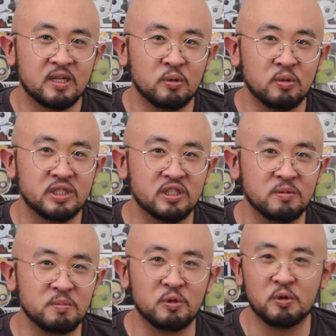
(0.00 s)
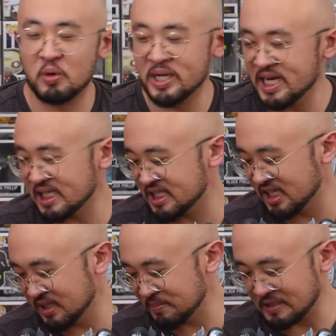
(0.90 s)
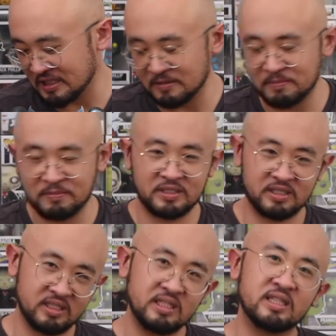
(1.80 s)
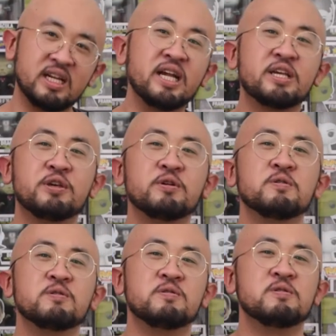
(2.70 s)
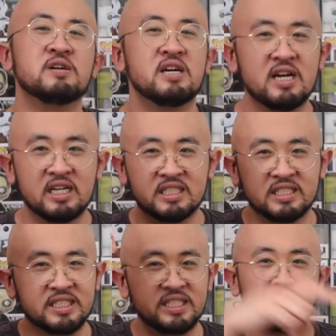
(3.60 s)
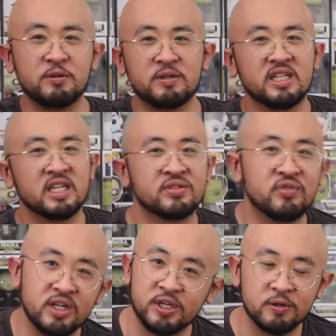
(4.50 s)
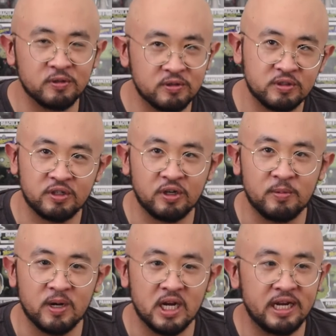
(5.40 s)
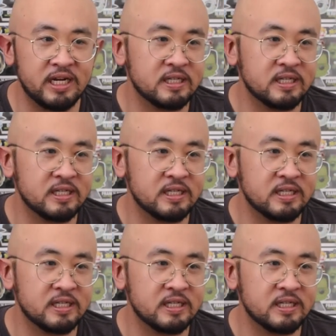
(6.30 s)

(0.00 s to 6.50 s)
we'll talk more when that time comes. Thank you. See you in the next video. Goodbye.